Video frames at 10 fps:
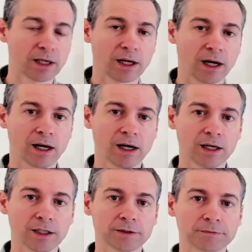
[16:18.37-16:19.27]

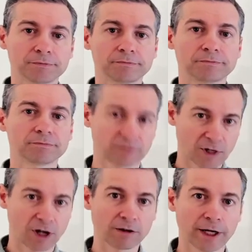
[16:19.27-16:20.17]
All
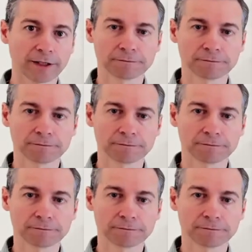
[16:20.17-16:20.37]
right,